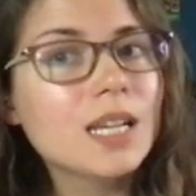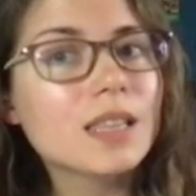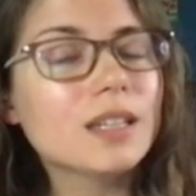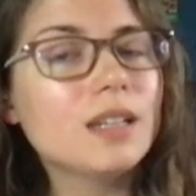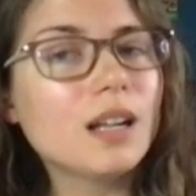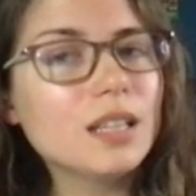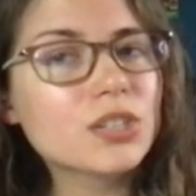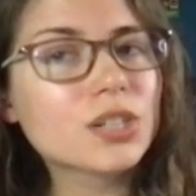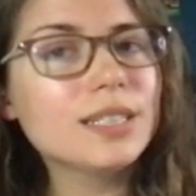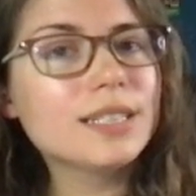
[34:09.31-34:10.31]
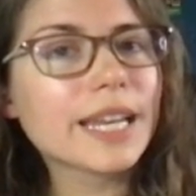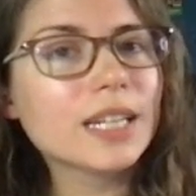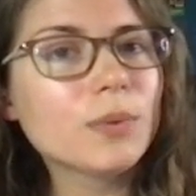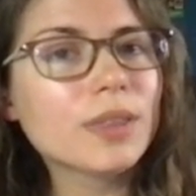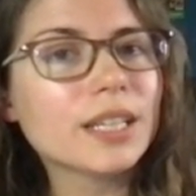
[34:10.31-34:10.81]
The knowledge
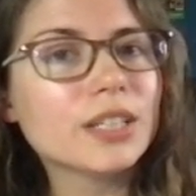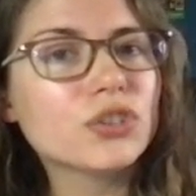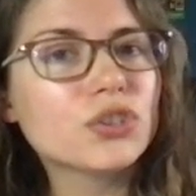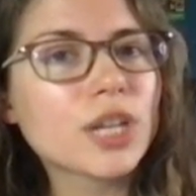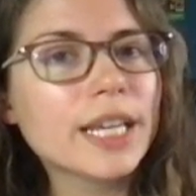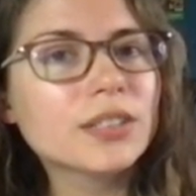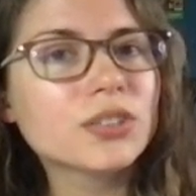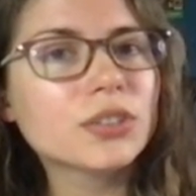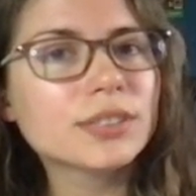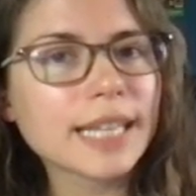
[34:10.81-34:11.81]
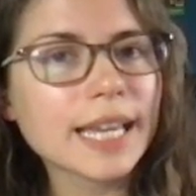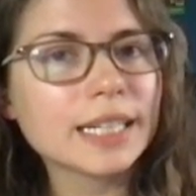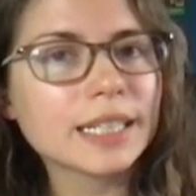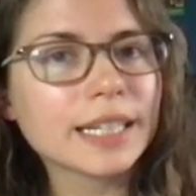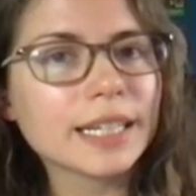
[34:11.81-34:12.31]
contained within shakes your
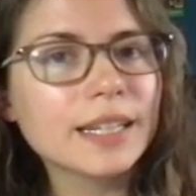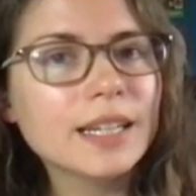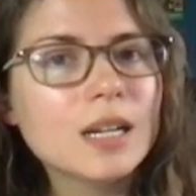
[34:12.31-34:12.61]
sanity,